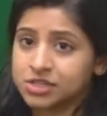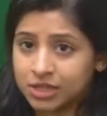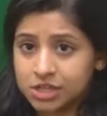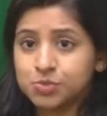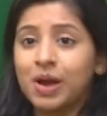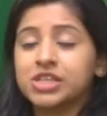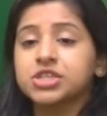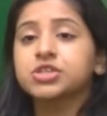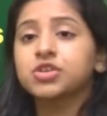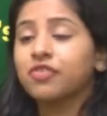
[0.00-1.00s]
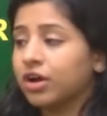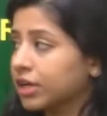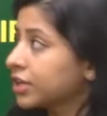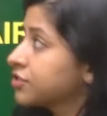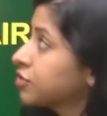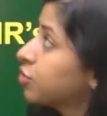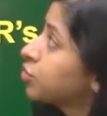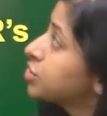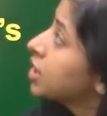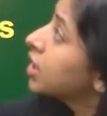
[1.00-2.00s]
that is Bachelor's of Architecture
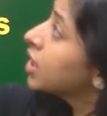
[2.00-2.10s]
course.